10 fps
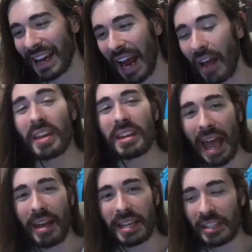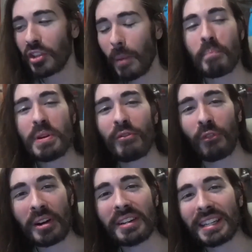And then ends up
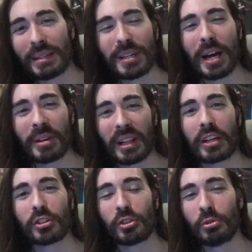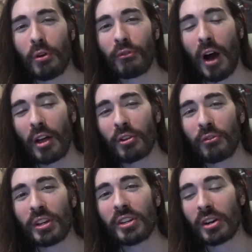befriending and becoming like a pseudo father
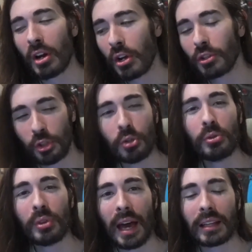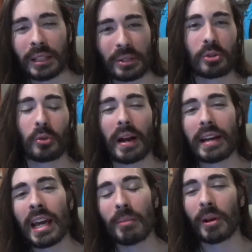figure to that little great
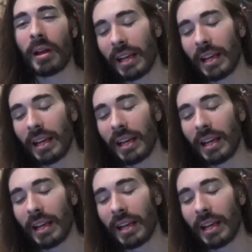ape.